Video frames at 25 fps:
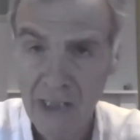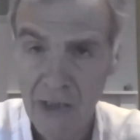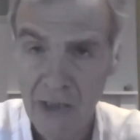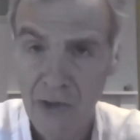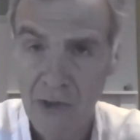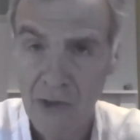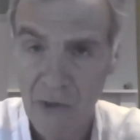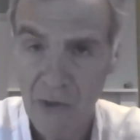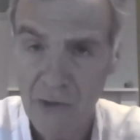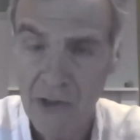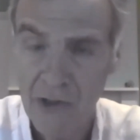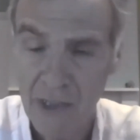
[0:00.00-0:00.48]

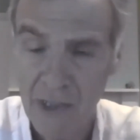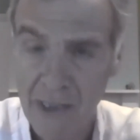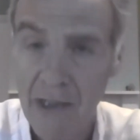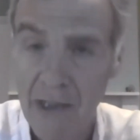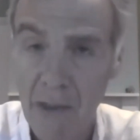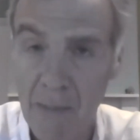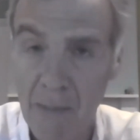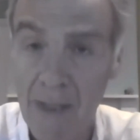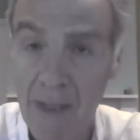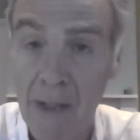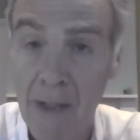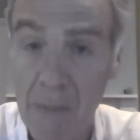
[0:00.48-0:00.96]
to think
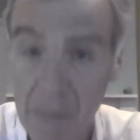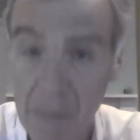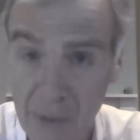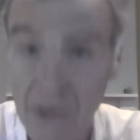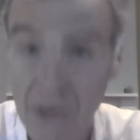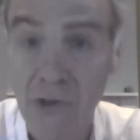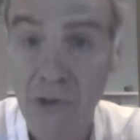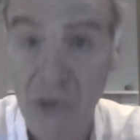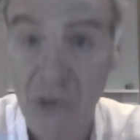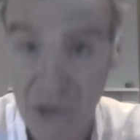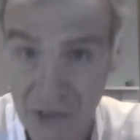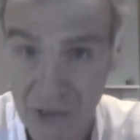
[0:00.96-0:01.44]
about
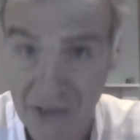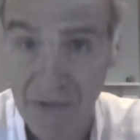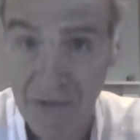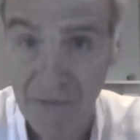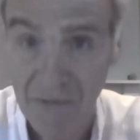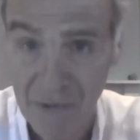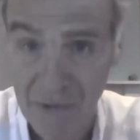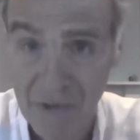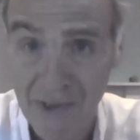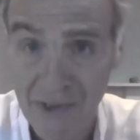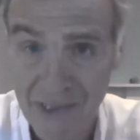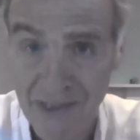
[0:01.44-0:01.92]
budgeting,
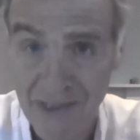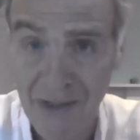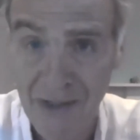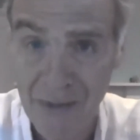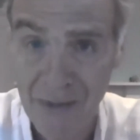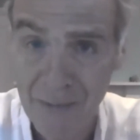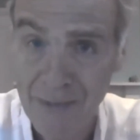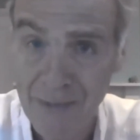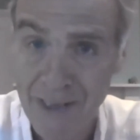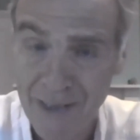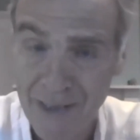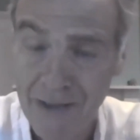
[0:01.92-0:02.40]
for
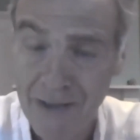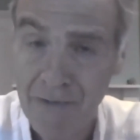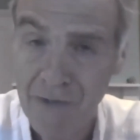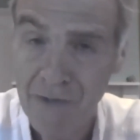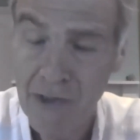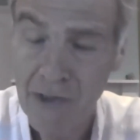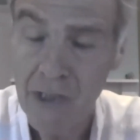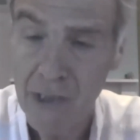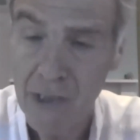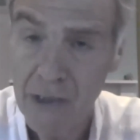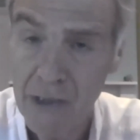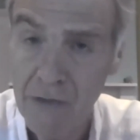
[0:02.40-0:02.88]
example, in a
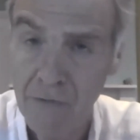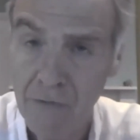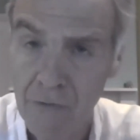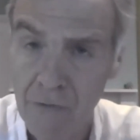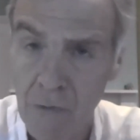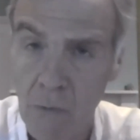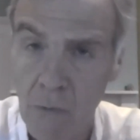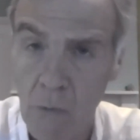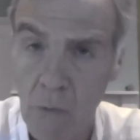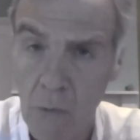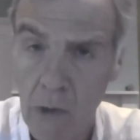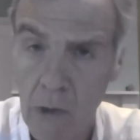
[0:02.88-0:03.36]
very
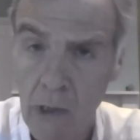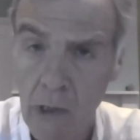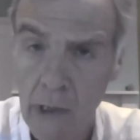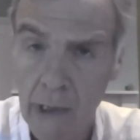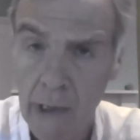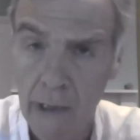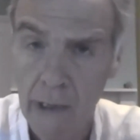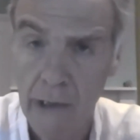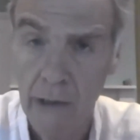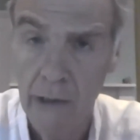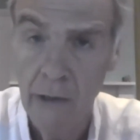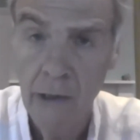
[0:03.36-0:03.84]
different
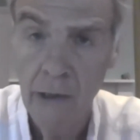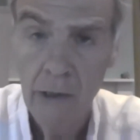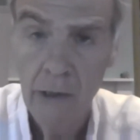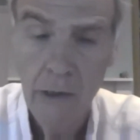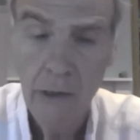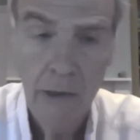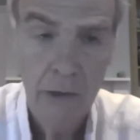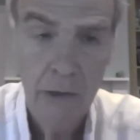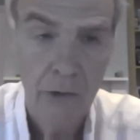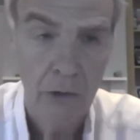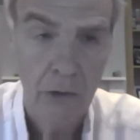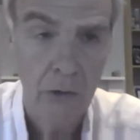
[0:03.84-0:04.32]
way,
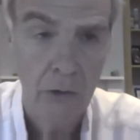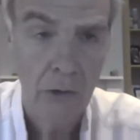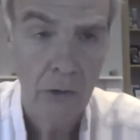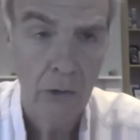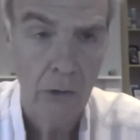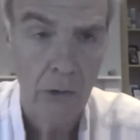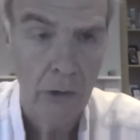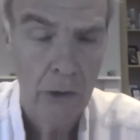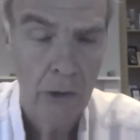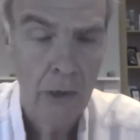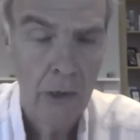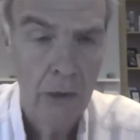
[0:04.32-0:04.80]
to
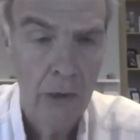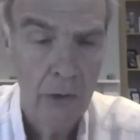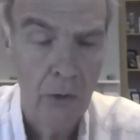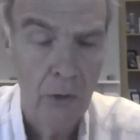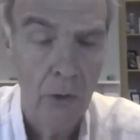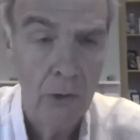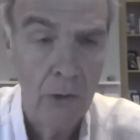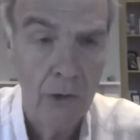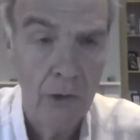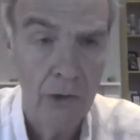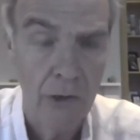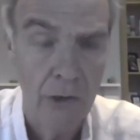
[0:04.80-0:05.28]
look
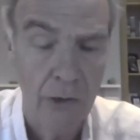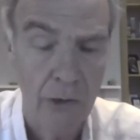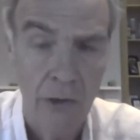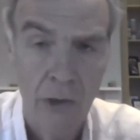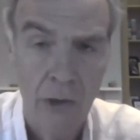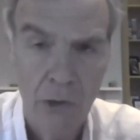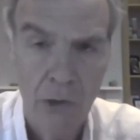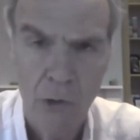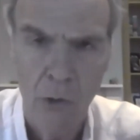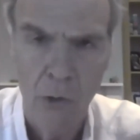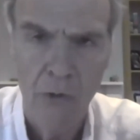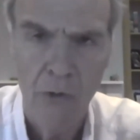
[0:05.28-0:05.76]
not at
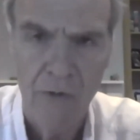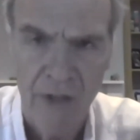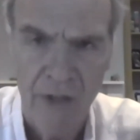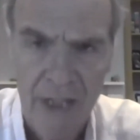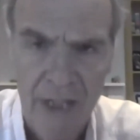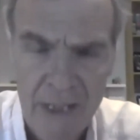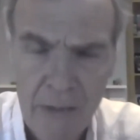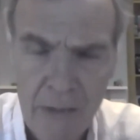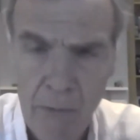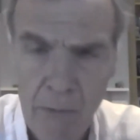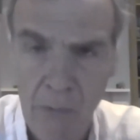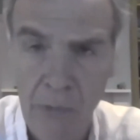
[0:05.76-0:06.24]
sort of
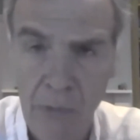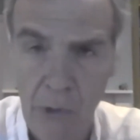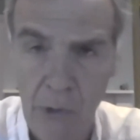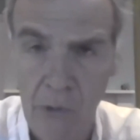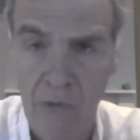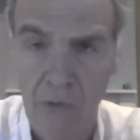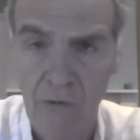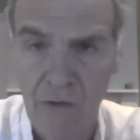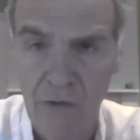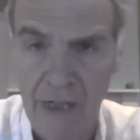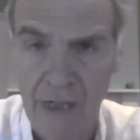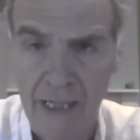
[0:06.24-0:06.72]

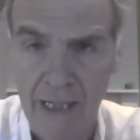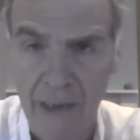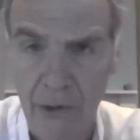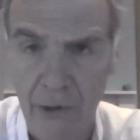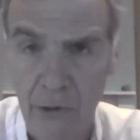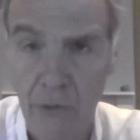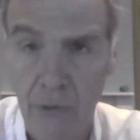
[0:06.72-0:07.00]
input value